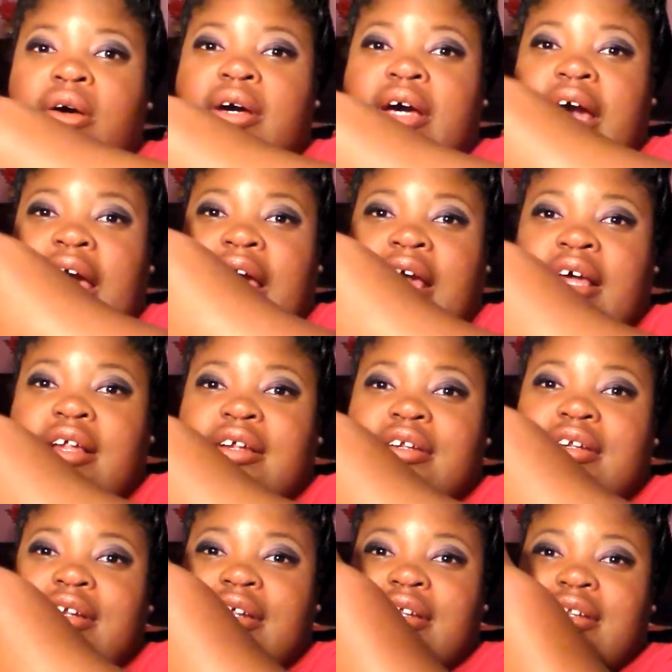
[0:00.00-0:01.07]
Okay.
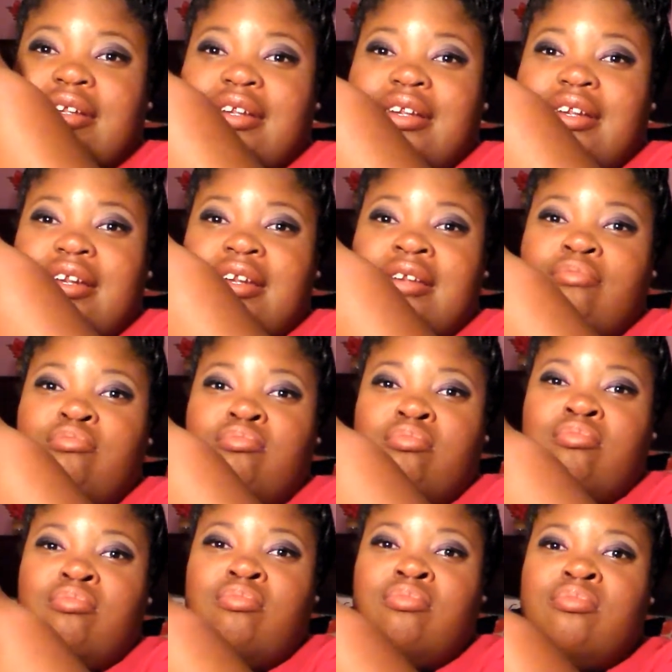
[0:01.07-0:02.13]

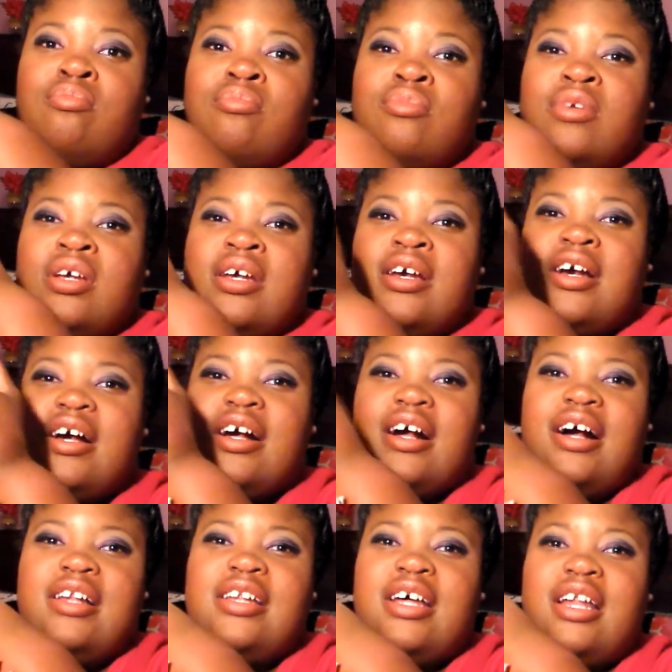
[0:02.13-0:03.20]

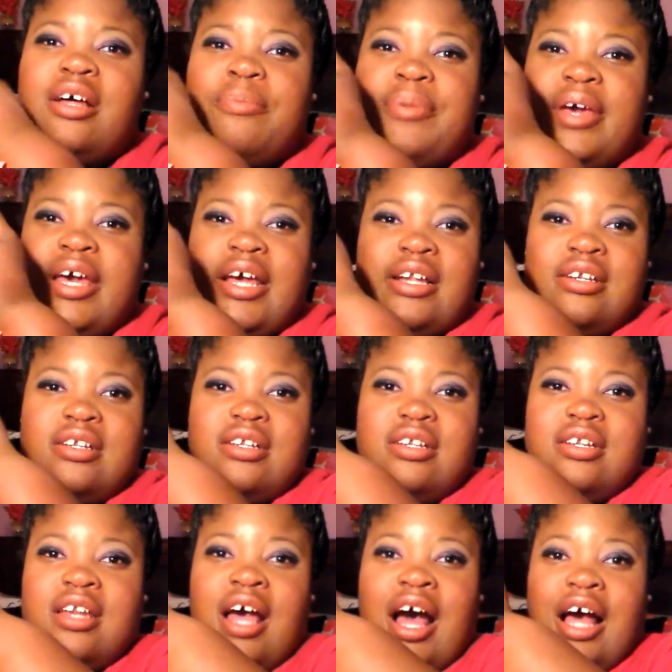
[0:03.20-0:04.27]
A little bit
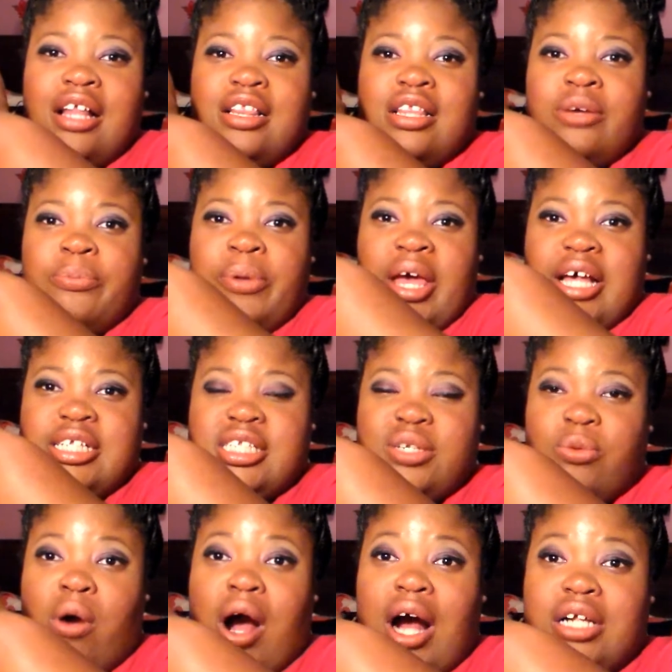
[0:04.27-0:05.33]
not the best
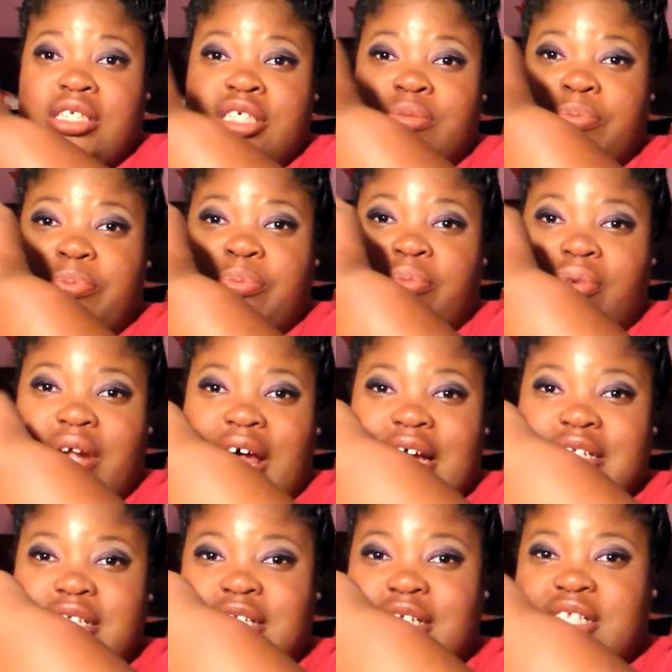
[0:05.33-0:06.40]
swatch
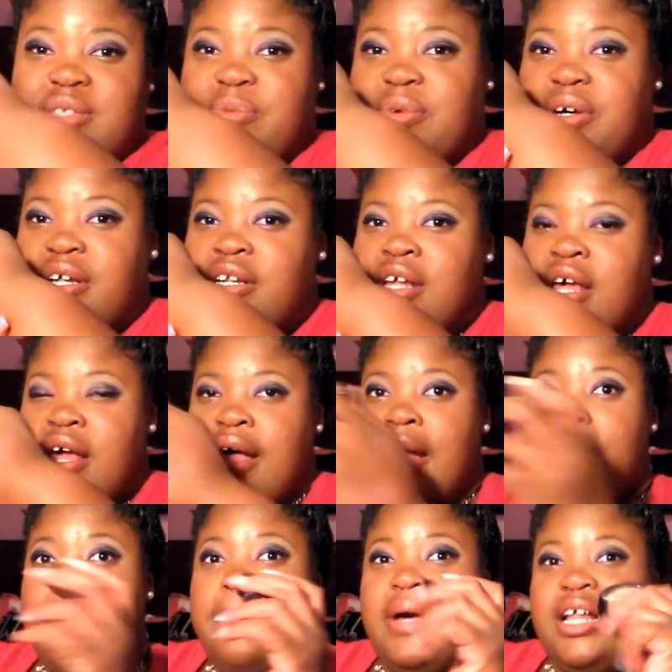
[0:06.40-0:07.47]
as this one,
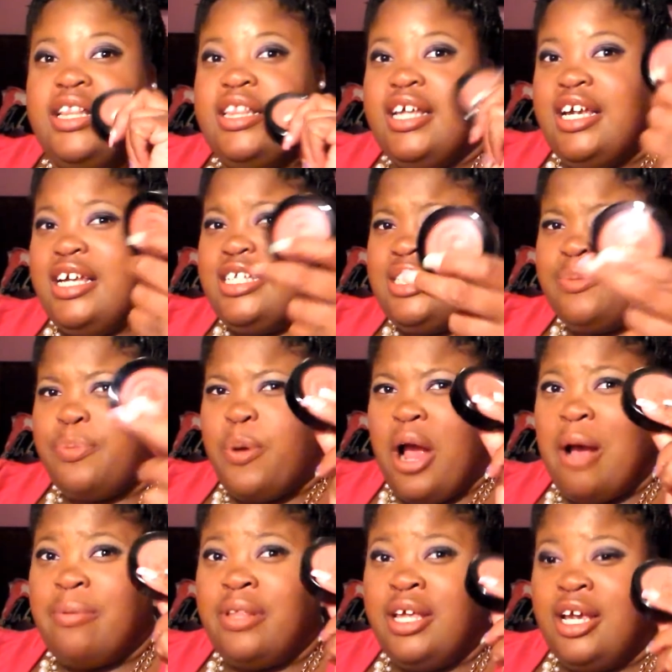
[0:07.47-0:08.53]
but these
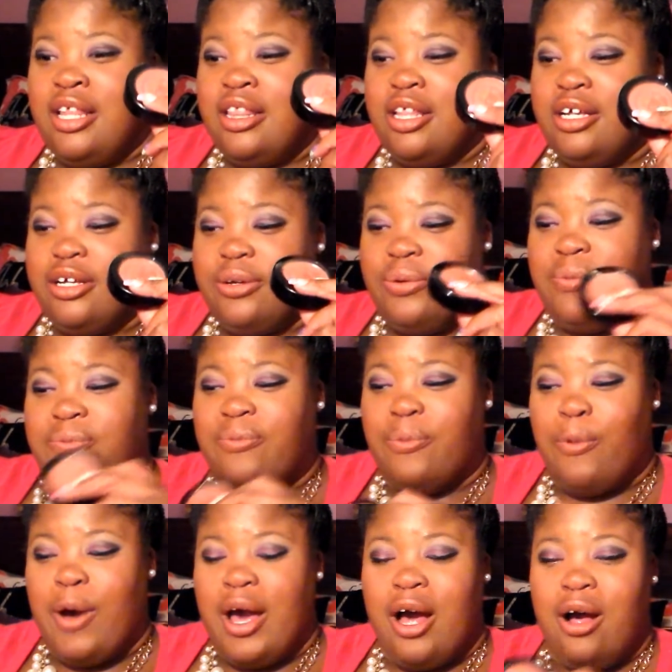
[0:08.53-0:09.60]
probably look
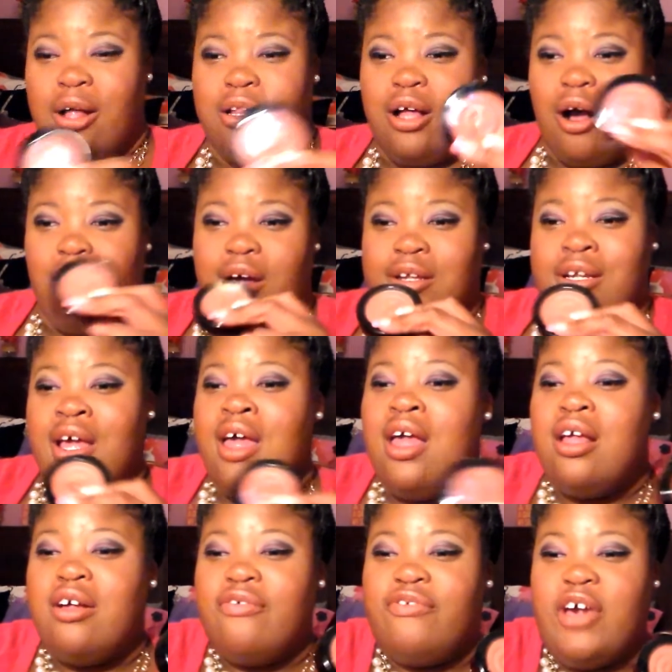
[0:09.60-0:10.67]
well on
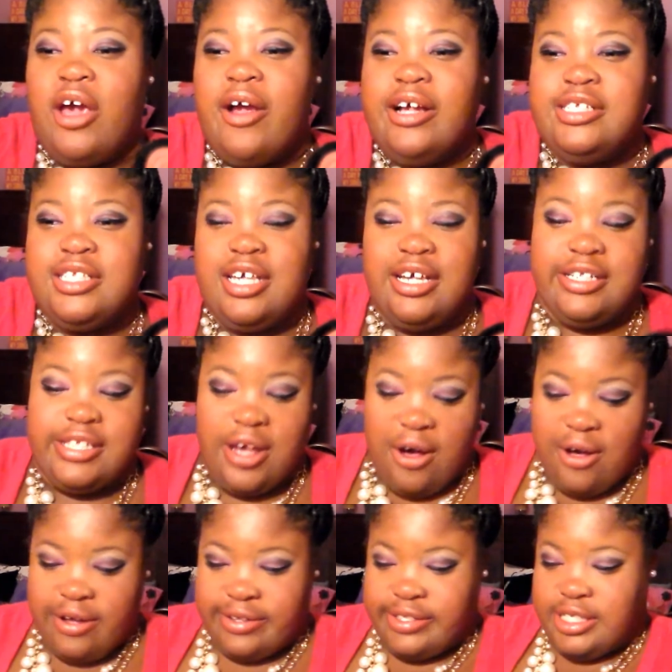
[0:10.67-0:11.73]
fair skin
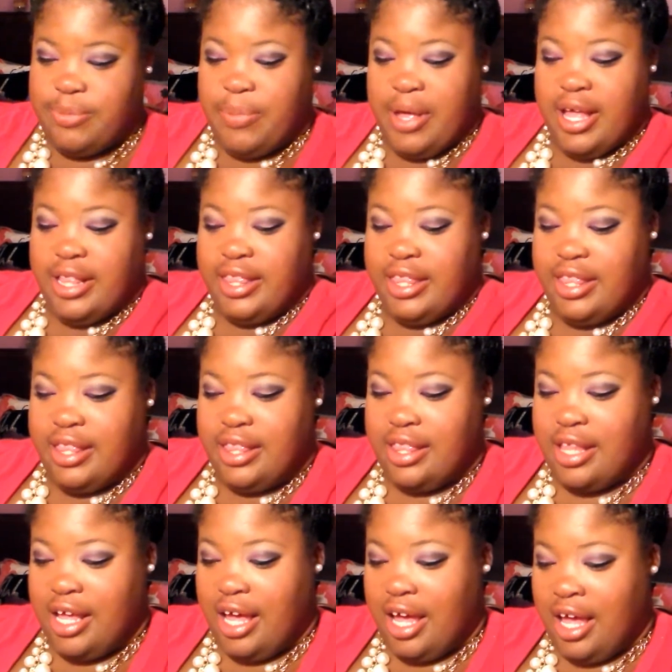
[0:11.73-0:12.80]
tones. But
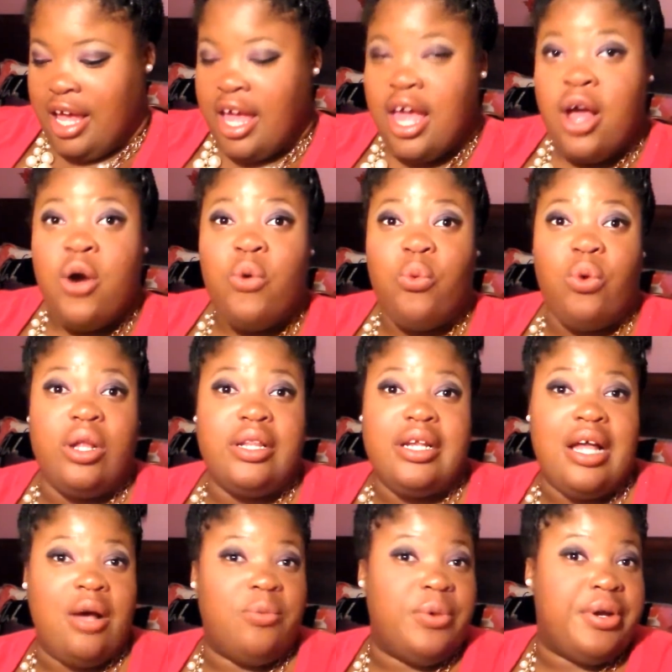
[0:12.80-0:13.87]
the one
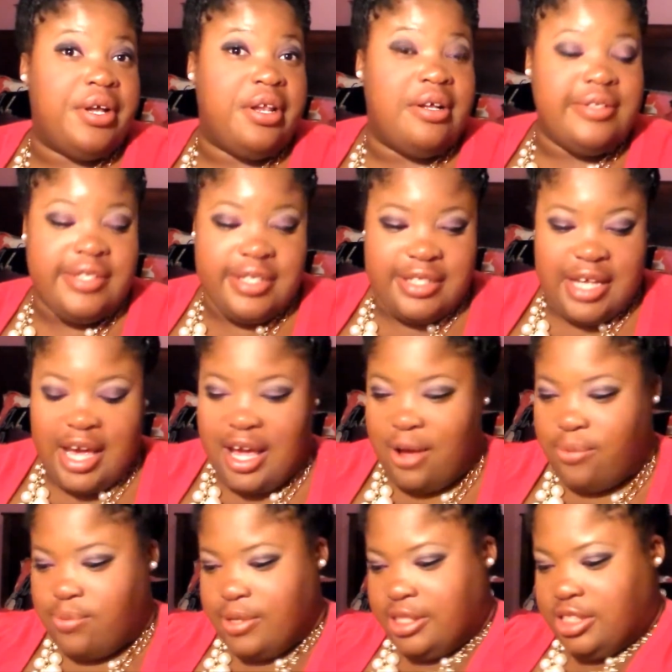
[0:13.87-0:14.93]
that I'm wearing on
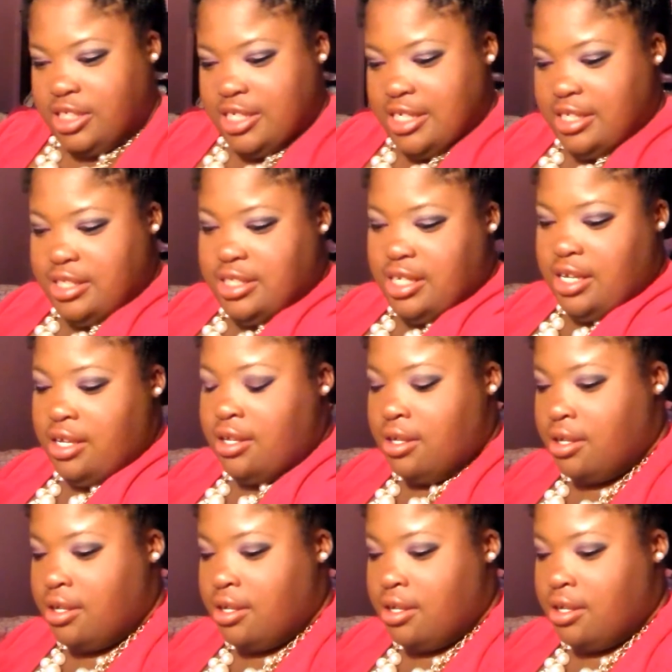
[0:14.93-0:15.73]
today, which is